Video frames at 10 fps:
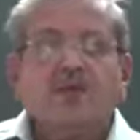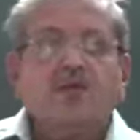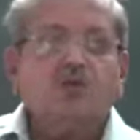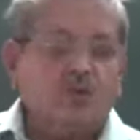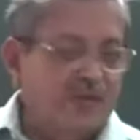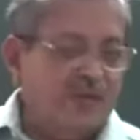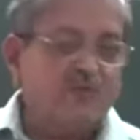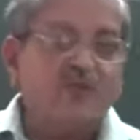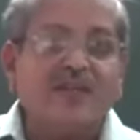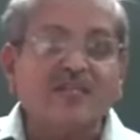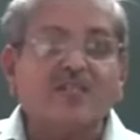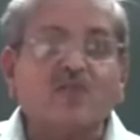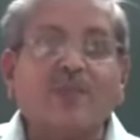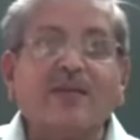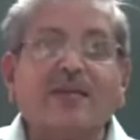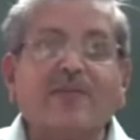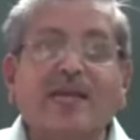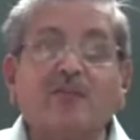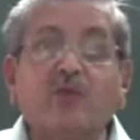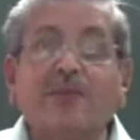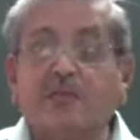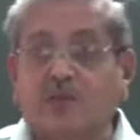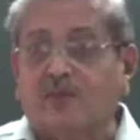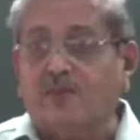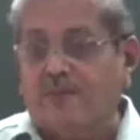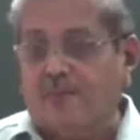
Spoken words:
So we come to the next topic, namely isomerism.